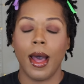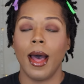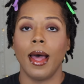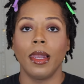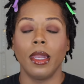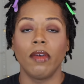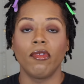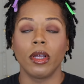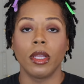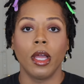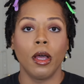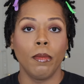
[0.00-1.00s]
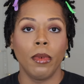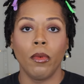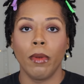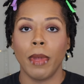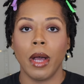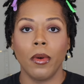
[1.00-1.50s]
I love a glow, but
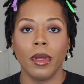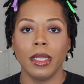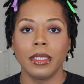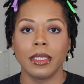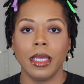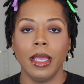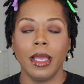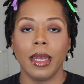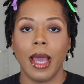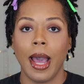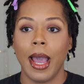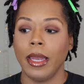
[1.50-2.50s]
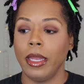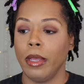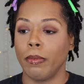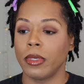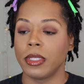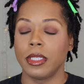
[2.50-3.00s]
with my oily skin, I
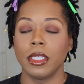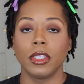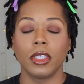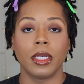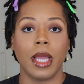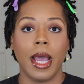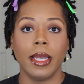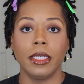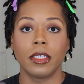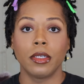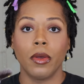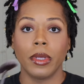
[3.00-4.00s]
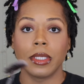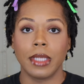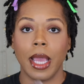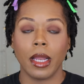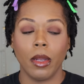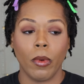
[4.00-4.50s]
need precision. I need to know
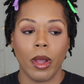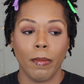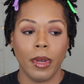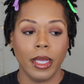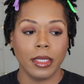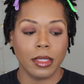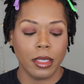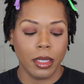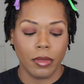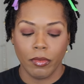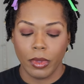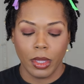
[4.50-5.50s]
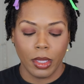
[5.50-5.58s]
exactly where I'm placing it.